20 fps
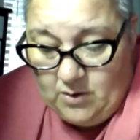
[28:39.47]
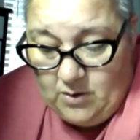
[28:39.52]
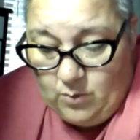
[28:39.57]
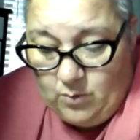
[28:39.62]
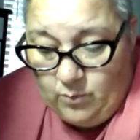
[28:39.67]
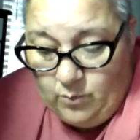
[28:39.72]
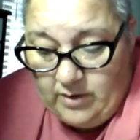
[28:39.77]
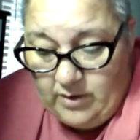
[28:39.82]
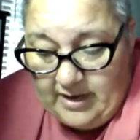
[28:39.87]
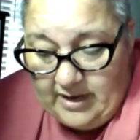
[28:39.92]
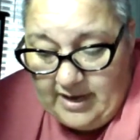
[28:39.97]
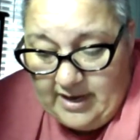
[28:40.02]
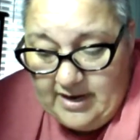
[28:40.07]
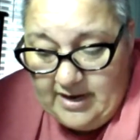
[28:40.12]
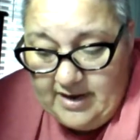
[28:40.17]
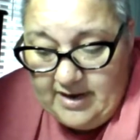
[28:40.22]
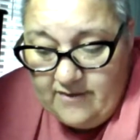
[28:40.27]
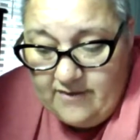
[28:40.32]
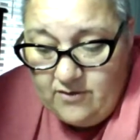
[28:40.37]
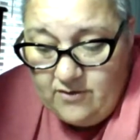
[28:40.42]
when I
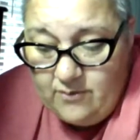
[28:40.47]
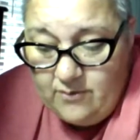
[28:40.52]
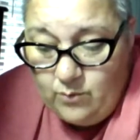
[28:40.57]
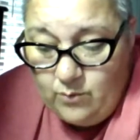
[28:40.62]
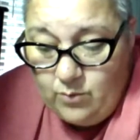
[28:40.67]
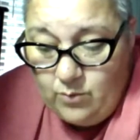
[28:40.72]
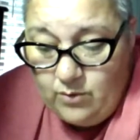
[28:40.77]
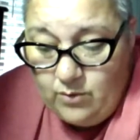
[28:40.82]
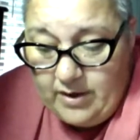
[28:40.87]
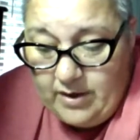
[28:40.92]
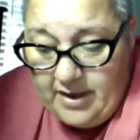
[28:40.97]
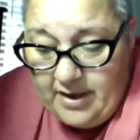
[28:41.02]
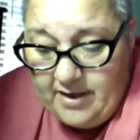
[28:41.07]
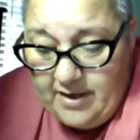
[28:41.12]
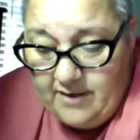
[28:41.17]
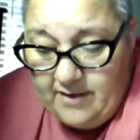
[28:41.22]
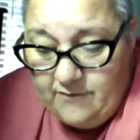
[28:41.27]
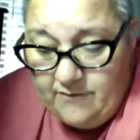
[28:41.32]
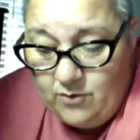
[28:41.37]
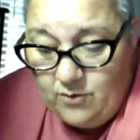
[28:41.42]
never
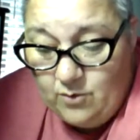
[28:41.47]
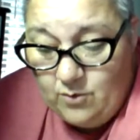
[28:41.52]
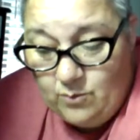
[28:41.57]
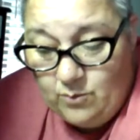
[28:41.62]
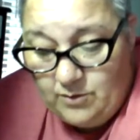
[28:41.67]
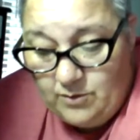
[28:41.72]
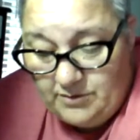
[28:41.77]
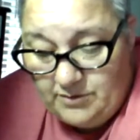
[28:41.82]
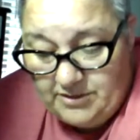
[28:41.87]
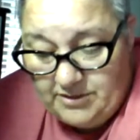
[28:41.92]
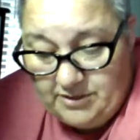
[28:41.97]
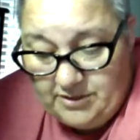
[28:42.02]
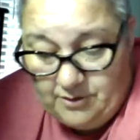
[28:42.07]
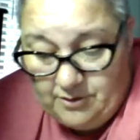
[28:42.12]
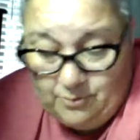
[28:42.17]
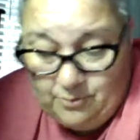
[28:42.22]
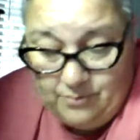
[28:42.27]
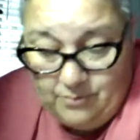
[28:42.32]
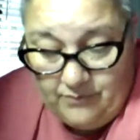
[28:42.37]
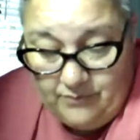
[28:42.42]
have or wanted
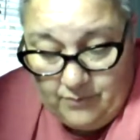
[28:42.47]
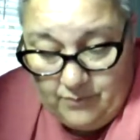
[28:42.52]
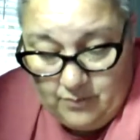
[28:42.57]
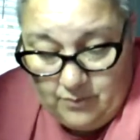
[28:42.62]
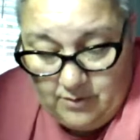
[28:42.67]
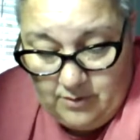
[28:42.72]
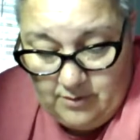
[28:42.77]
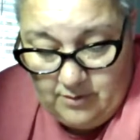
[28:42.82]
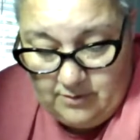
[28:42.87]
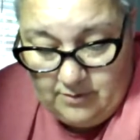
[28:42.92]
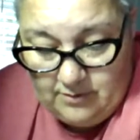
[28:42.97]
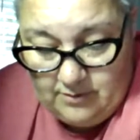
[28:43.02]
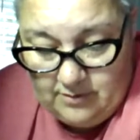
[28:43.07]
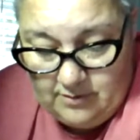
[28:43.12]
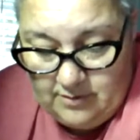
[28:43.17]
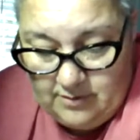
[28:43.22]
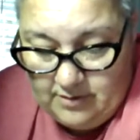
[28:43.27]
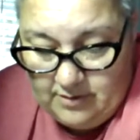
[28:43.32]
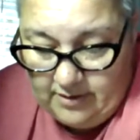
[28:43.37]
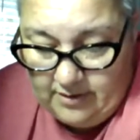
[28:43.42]
to before.
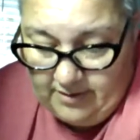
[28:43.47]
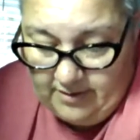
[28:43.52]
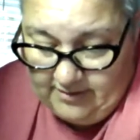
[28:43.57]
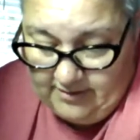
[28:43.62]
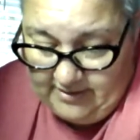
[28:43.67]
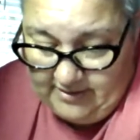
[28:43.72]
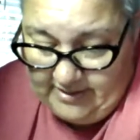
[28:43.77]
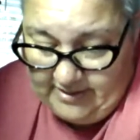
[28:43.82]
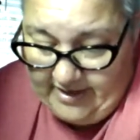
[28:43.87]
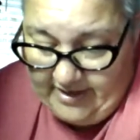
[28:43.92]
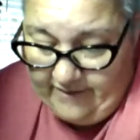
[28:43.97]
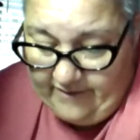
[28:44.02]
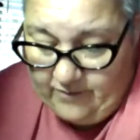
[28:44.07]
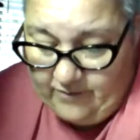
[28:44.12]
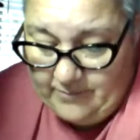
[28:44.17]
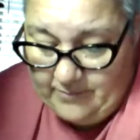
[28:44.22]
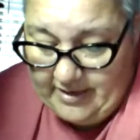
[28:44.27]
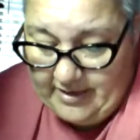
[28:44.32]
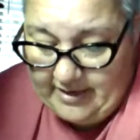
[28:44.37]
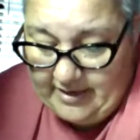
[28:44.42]
Hunt's an alpha
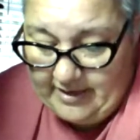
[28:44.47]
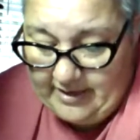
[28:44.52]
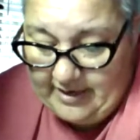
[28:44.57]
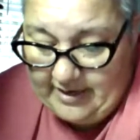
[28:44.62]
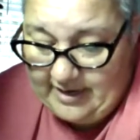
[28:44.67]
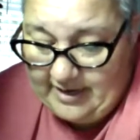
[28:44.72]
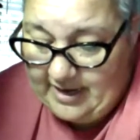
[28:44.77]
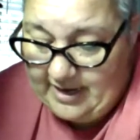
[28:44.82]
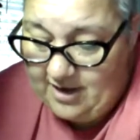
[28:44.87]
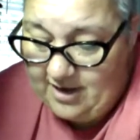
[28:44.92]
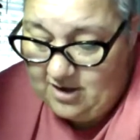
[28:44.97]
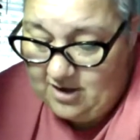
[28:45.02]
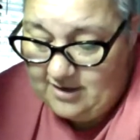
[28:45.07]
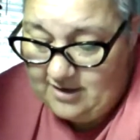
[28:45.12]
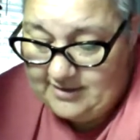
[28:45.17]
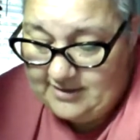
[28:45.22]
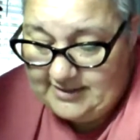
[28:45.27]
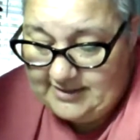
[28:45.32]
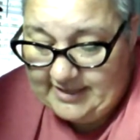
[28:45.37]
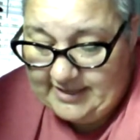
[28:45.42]
man, and I
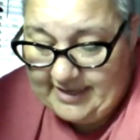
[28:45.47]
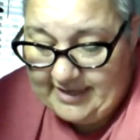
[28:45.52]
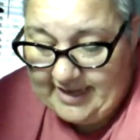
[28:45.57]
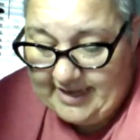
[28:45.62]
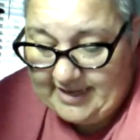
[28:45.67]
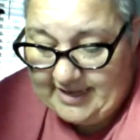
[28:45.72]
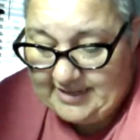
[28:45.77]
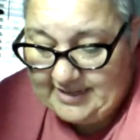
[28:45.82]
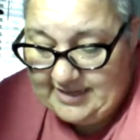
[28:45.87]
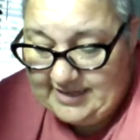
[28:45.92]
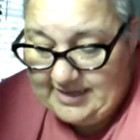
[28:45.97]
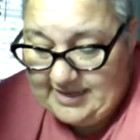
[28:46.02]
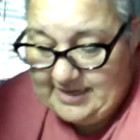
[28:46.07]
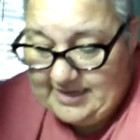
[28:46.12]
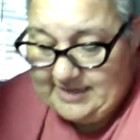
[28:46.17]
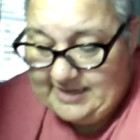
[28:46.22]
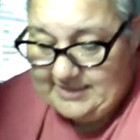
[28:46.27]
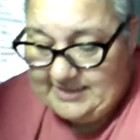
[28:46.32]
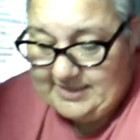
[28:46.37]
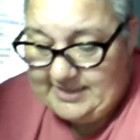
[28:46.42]
honestly can't
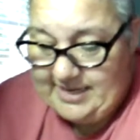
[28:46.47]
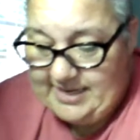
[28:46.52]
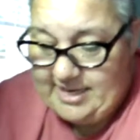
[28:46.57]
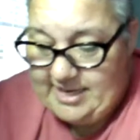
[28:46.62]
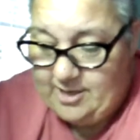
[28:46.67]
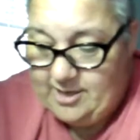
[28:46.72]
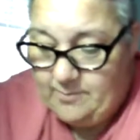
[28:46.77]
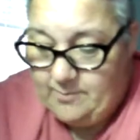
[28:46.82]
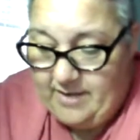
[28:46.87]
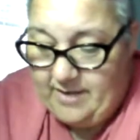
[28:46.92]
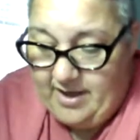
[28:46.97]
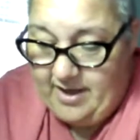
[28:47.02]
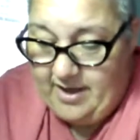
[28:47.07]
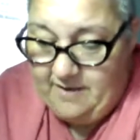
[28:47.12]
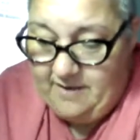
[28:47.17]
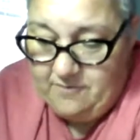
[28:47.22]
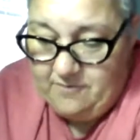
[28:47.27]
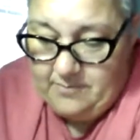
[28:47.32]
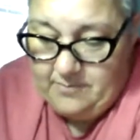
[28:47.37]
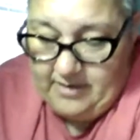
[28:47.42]
see him
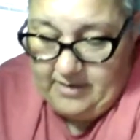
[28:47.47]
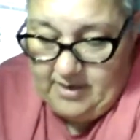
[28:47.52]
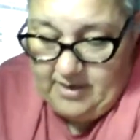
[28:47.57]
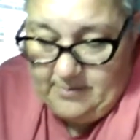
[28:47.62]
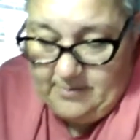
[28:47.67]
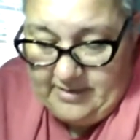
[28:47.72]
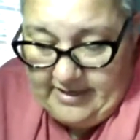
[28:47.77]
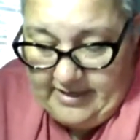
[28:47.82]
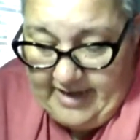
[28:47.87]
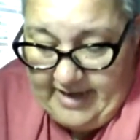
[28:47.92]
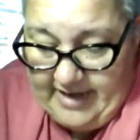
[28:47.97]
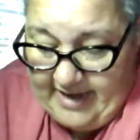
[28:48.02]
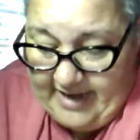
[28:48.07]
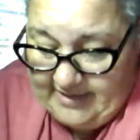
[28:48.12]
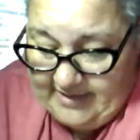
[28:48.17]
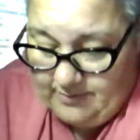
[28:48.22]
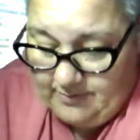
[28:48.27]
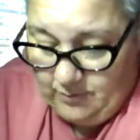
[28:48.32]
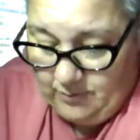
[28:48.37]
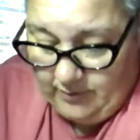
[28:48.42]
ever becoming a
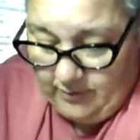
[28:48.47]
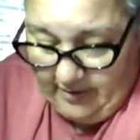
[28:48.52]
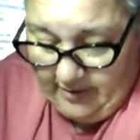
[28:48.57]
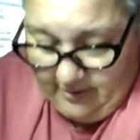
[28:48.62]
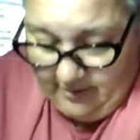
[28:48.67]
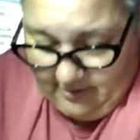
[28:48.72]
daddy's boy.